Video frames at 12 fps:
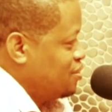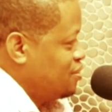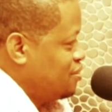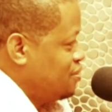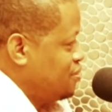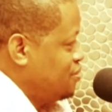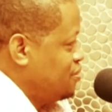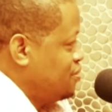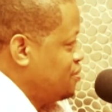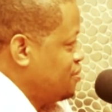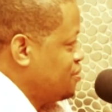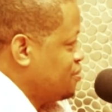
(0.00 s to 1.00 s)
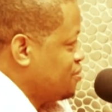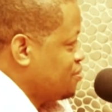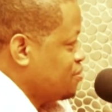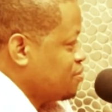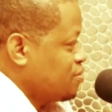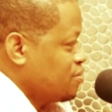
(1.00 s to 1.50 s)

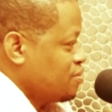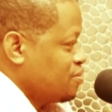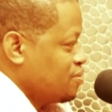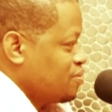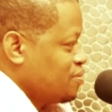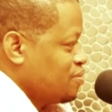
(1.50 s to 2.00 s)
The person shown says nothing.